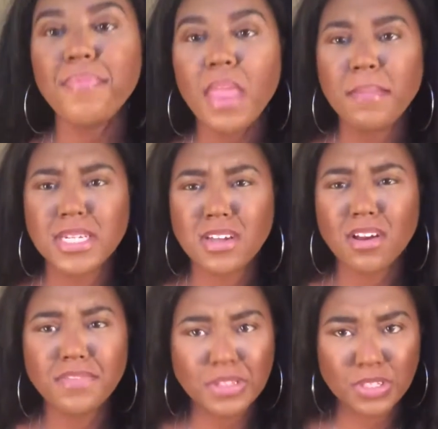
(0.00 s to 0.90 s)
My
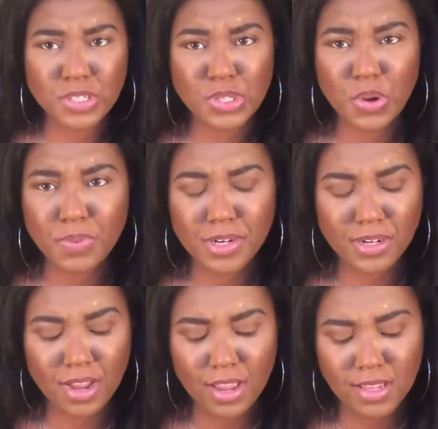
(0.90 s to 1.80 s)
tongue feels so weird,
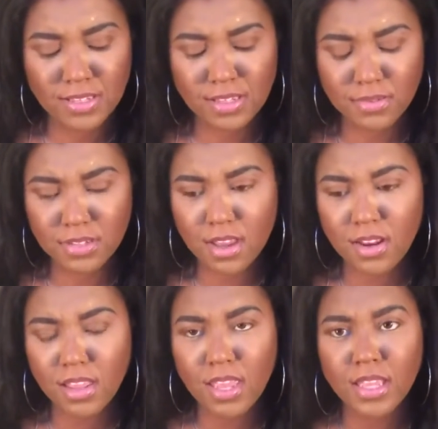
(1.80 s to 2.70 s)
guys. That's kind of
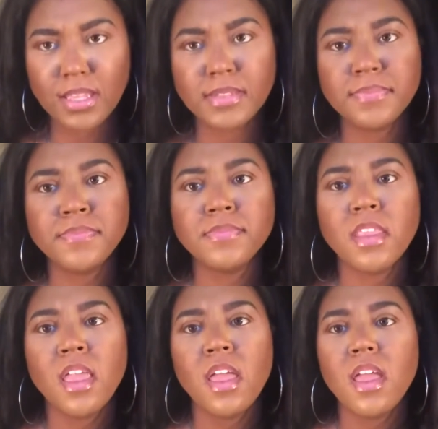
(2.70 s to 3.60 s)
like
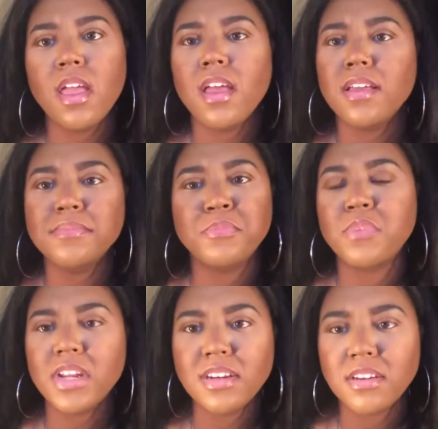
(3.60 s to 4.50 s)

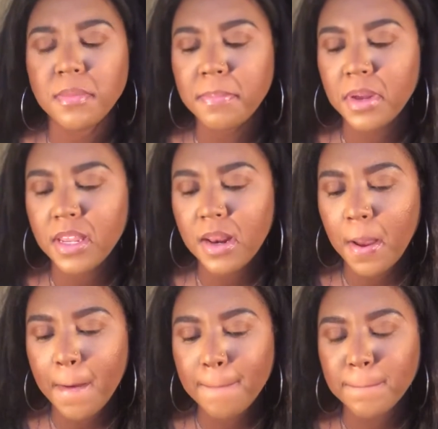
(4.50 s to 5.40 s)
random, but
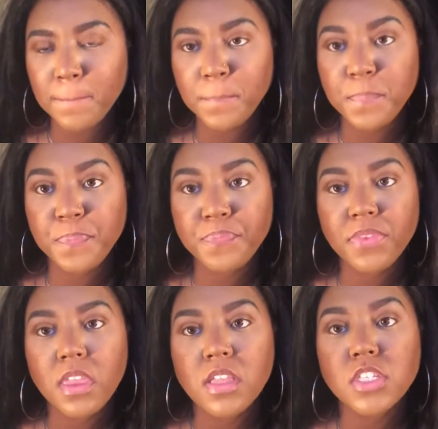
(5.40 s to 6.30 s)

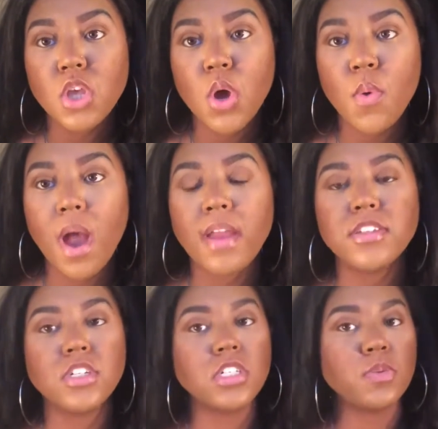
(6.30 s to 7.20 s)
so I
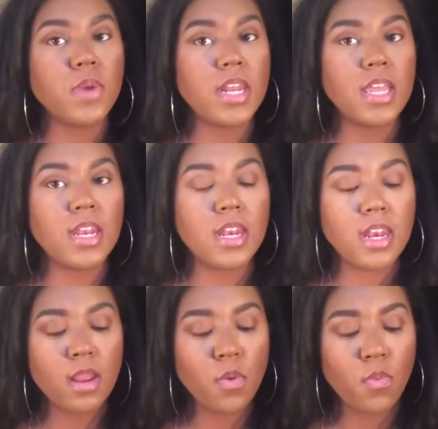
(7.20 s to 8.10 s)
just went in
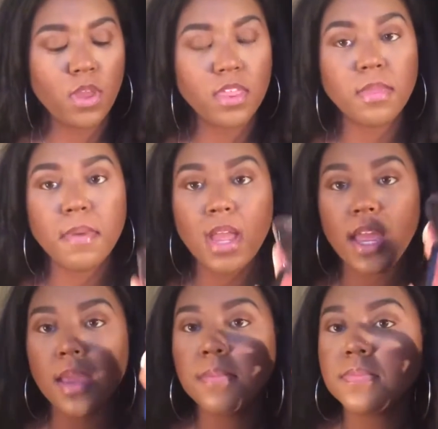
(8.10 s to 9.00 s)
with
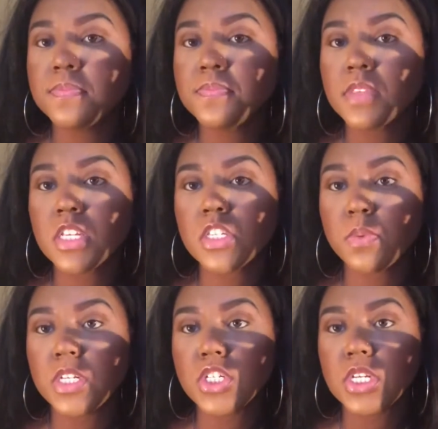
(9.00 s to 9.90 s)
my
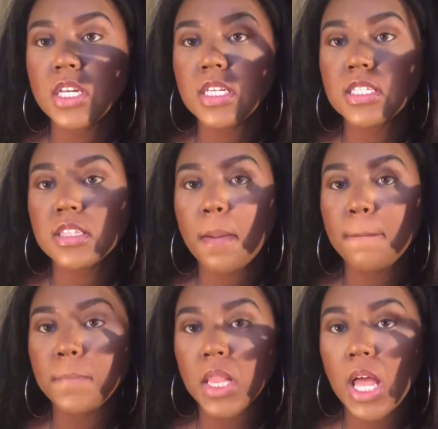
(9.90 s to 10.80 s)
Sweet Cheeks
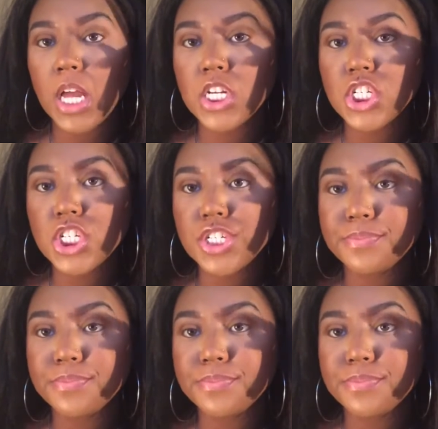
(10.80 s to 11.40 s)
blush,